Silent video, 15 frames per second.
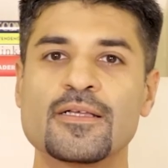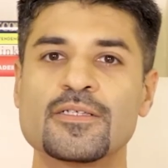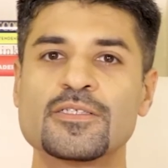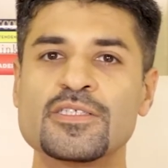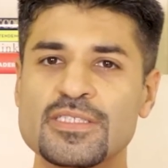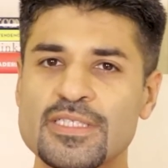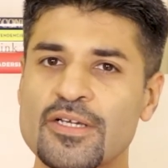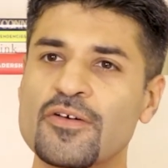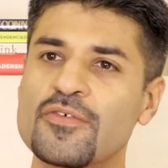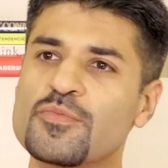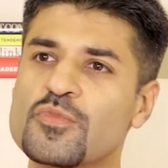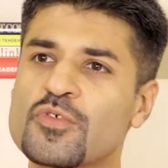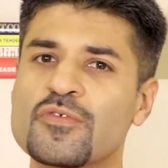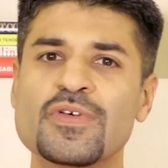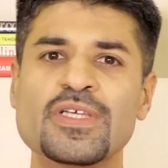So instead of
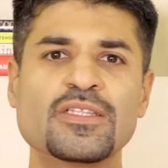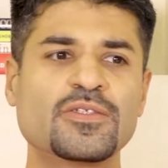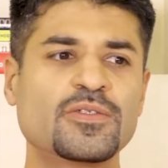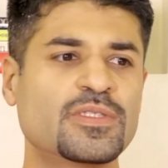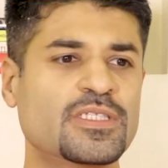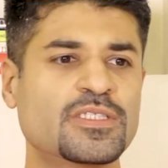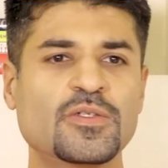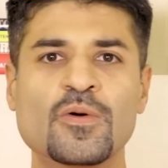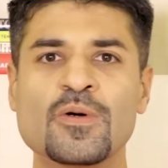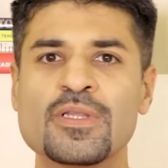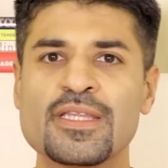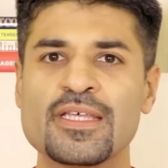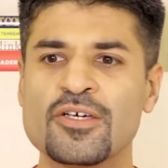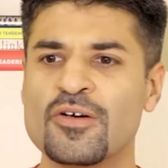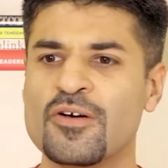moving through this whole
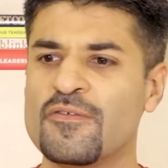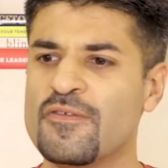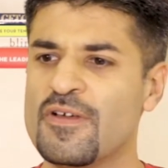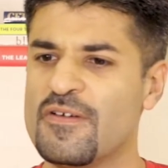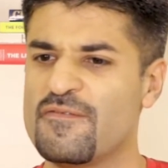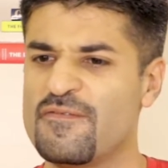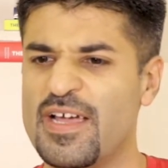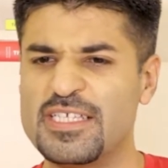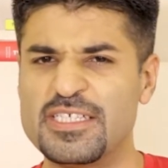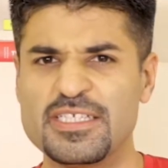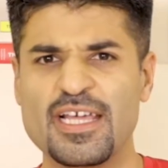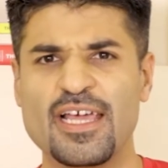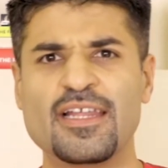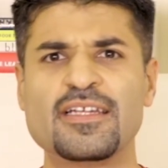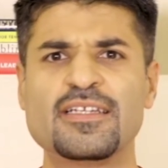thing of
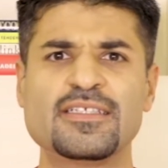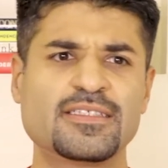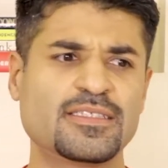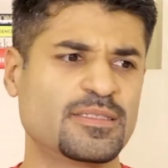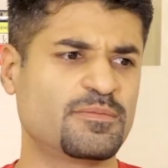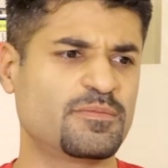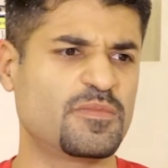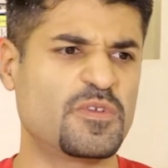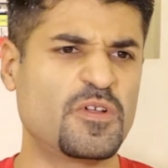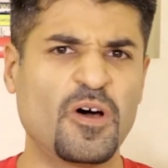vegetarianism,